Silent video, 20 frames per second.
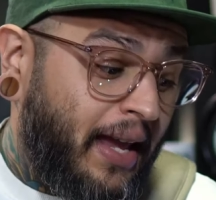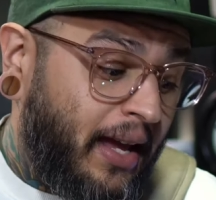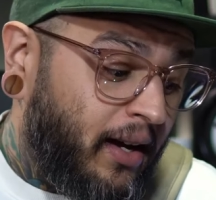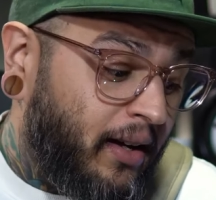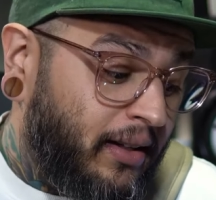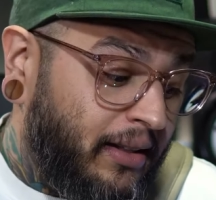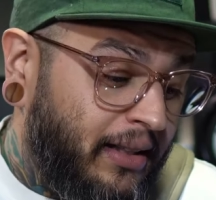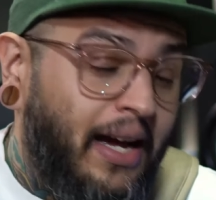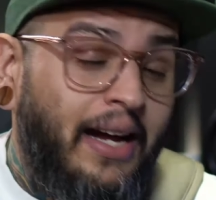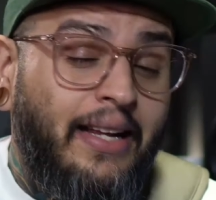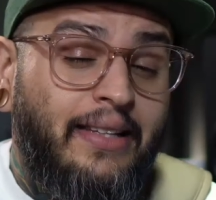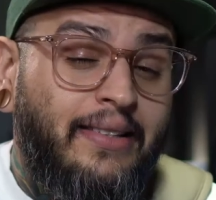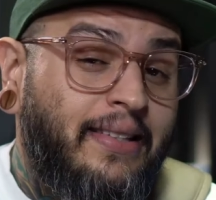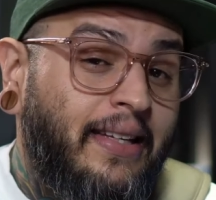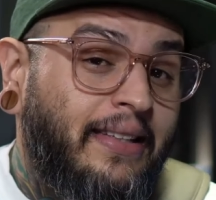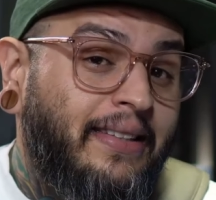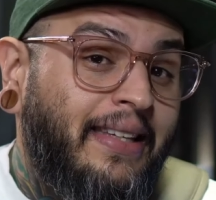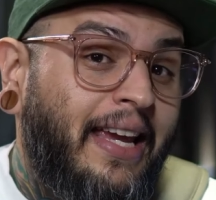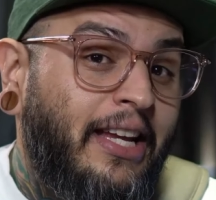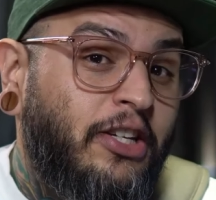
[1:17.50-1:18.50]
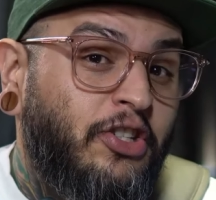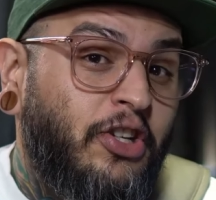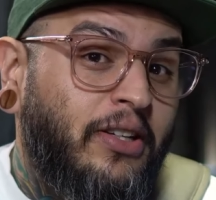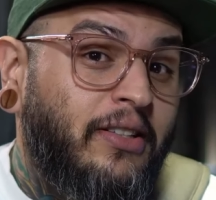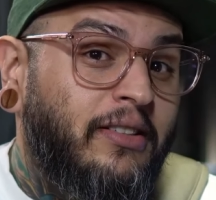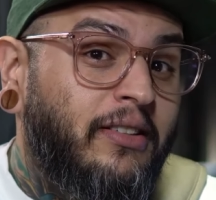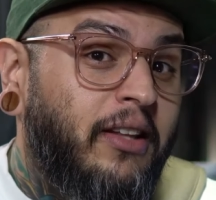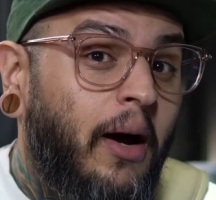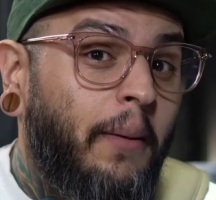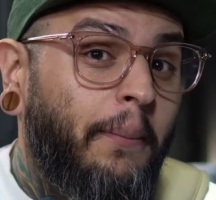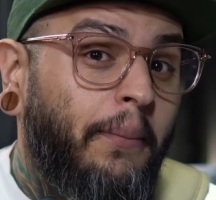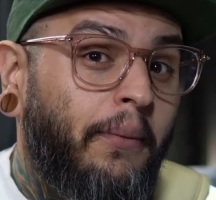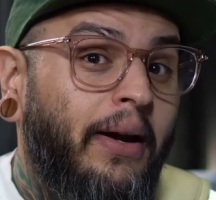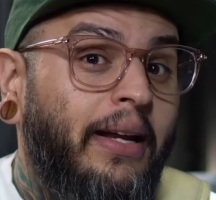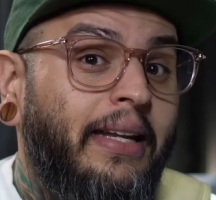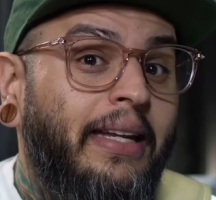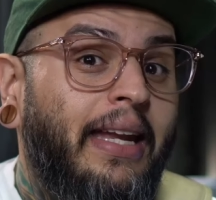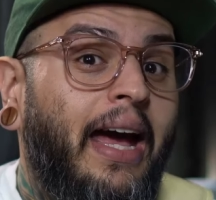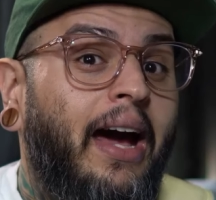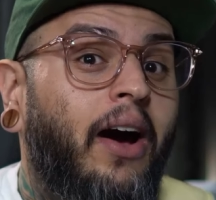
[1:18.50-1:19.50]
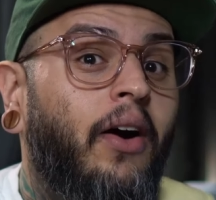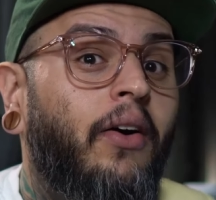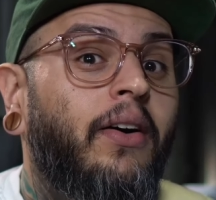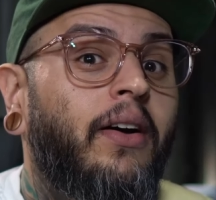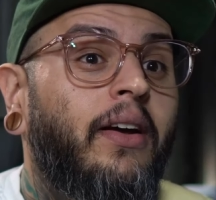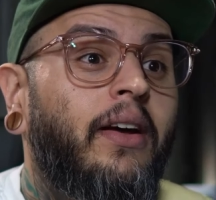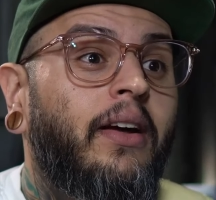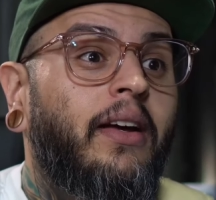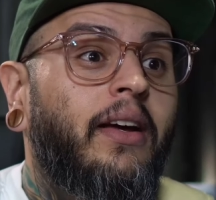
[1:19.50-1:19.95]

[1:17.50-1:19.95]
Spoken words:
Line 6 HX Stomp right now